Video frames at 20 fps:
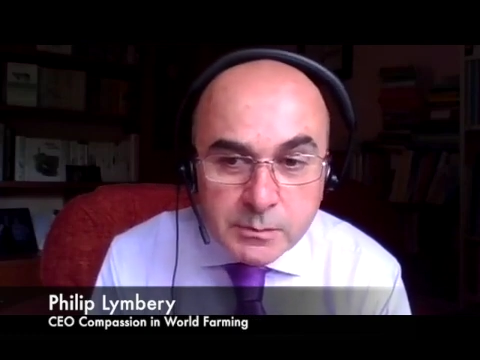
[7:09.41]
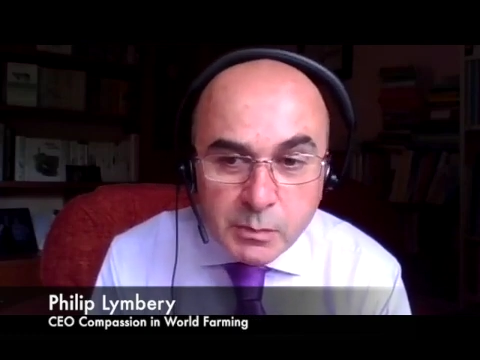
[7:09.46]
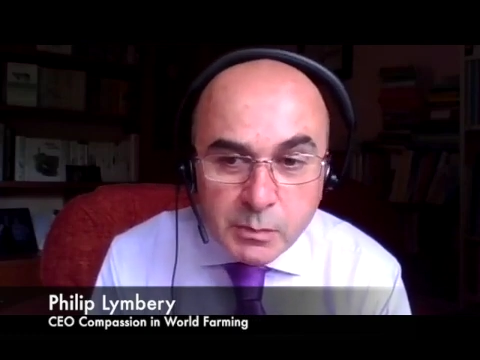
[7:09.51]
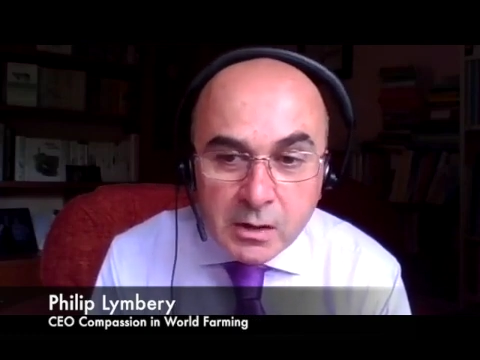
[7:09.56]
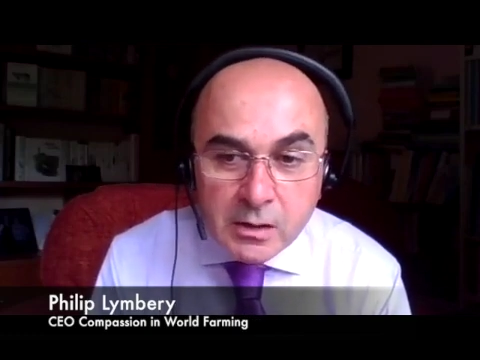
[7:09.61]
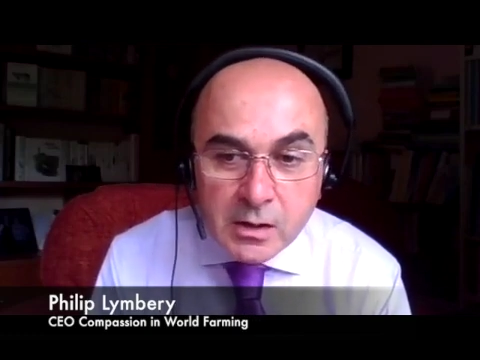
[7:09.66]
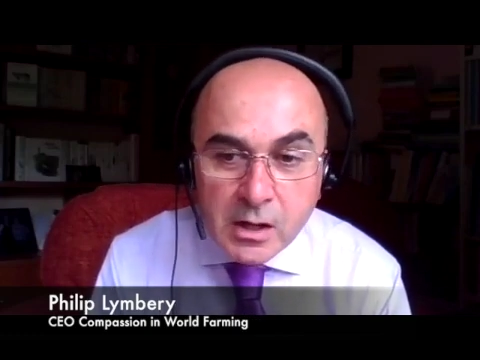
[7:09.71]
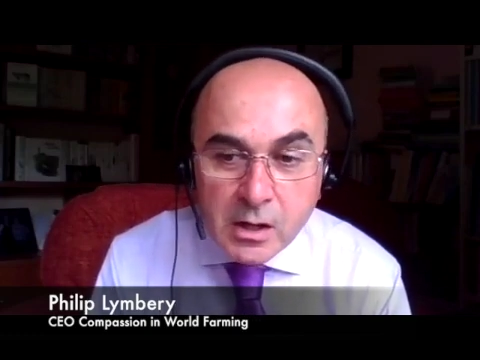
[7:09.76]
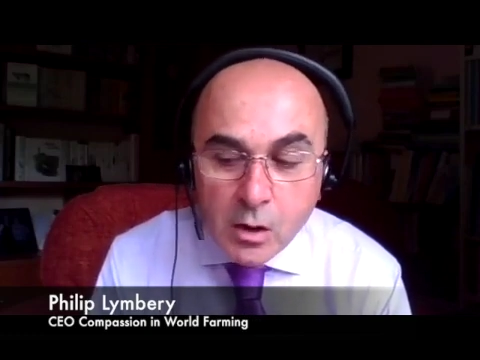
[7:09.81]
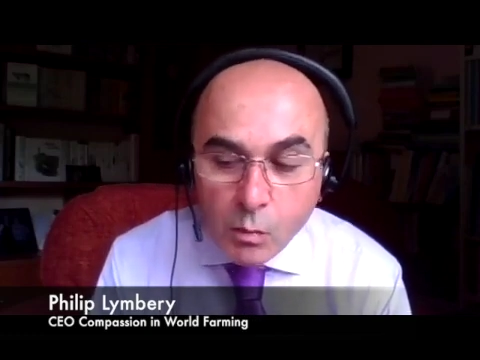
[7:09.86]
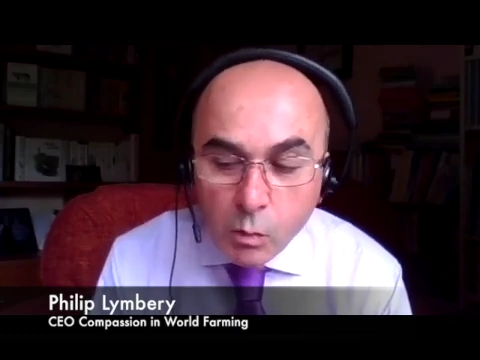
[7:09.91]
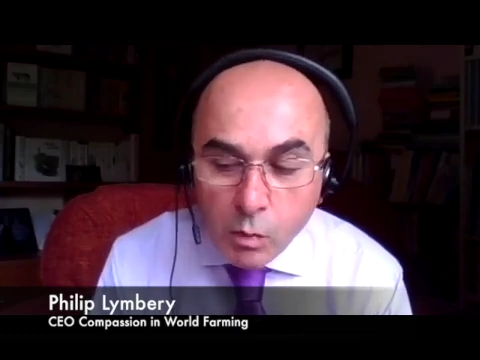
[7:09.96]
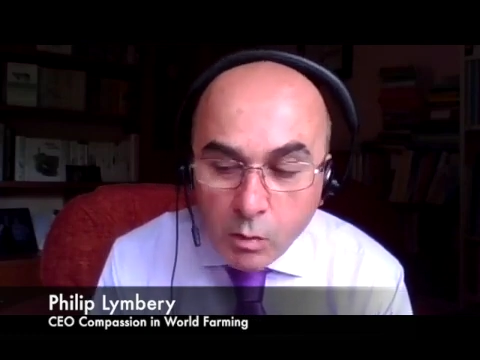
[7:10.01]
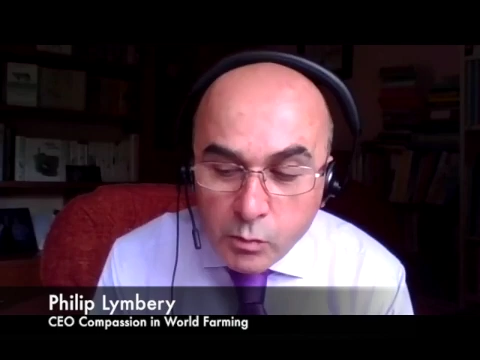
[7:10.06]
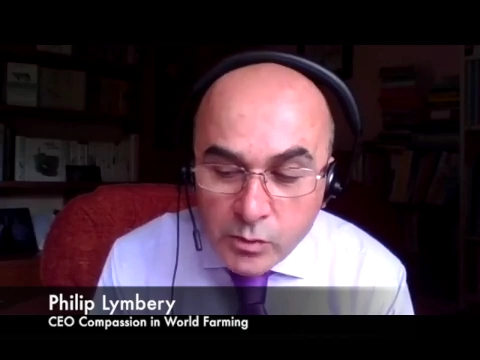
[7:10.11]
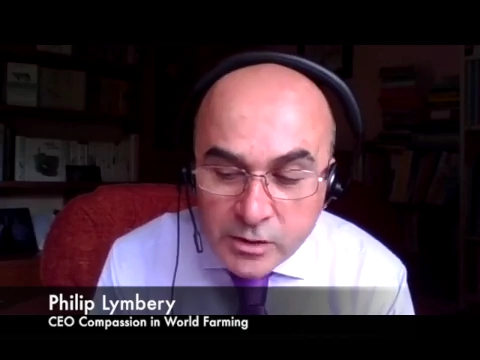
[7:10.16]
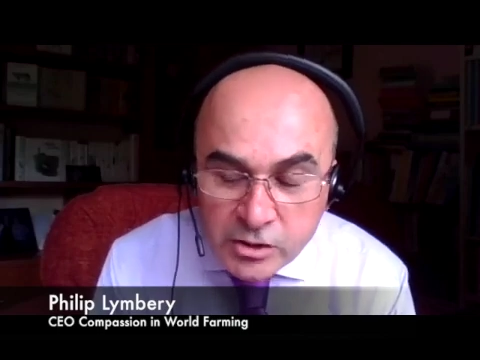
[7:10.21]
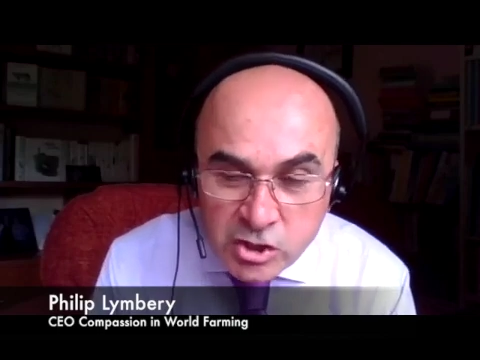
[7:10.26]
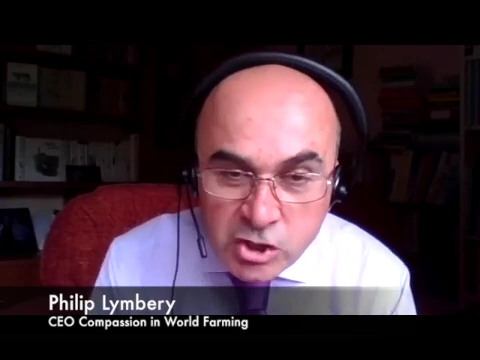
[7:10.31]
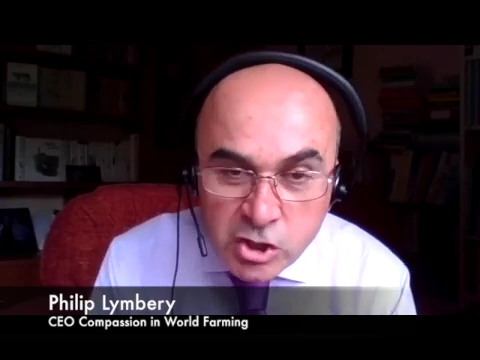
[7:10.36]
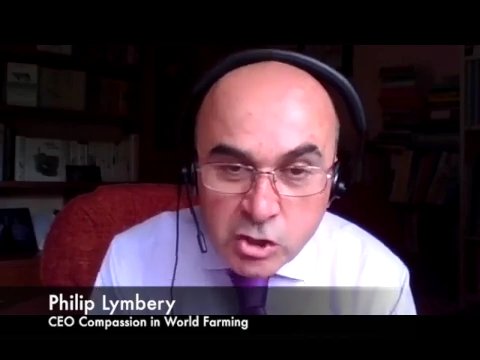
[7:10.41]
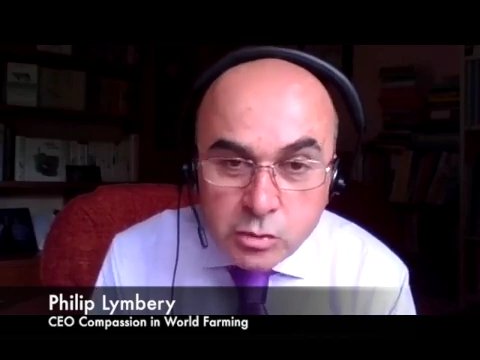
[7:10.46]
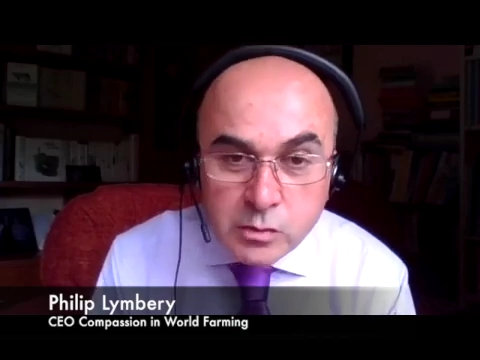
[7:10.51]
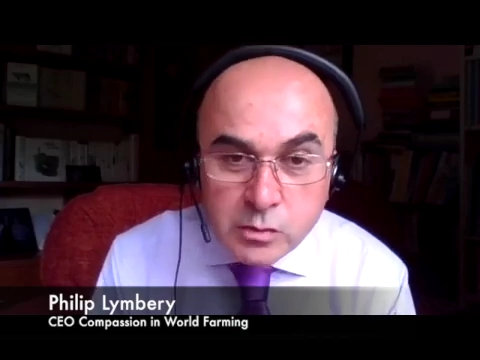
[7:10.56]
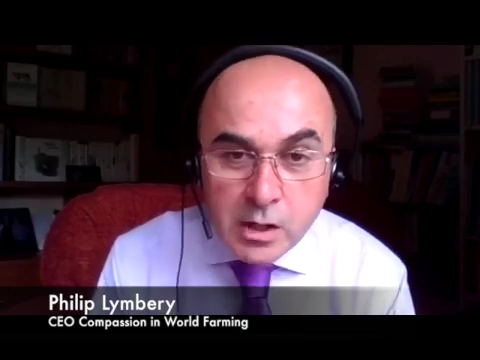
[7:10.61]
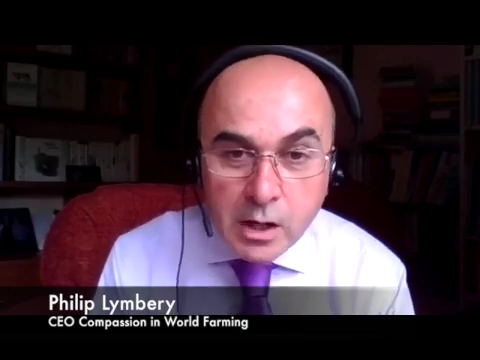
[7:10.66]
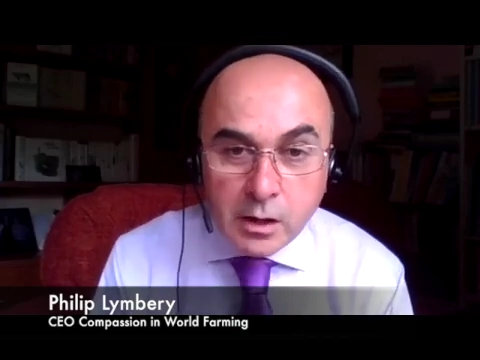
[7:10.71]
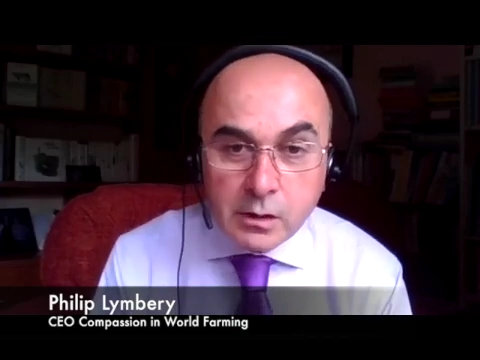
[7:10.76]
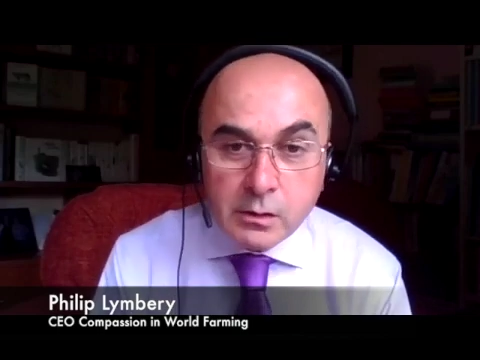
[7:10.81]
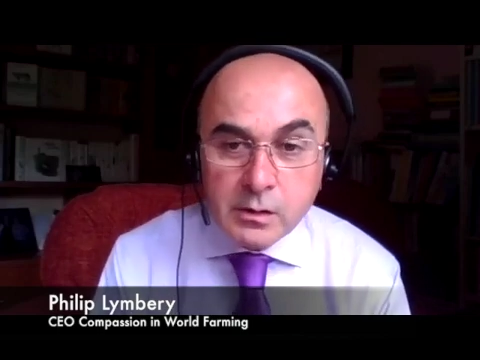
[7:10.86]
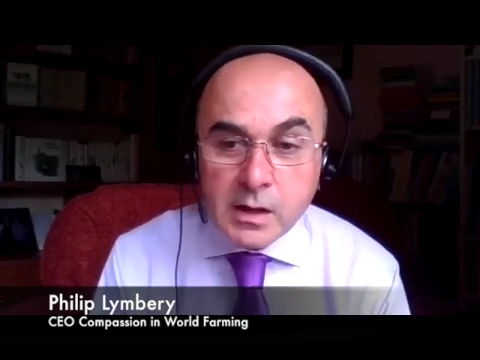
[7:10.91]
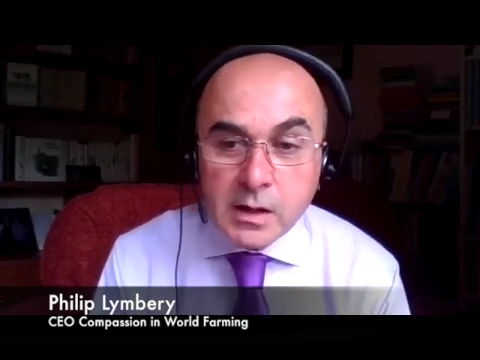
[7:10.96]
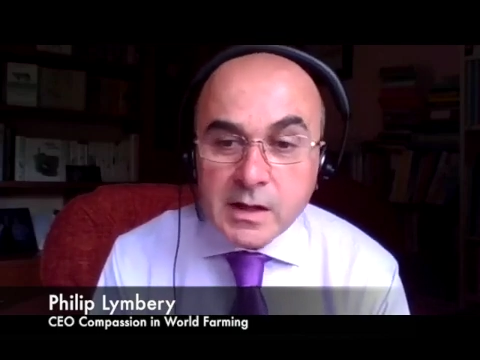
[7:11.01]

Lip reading: But what we do know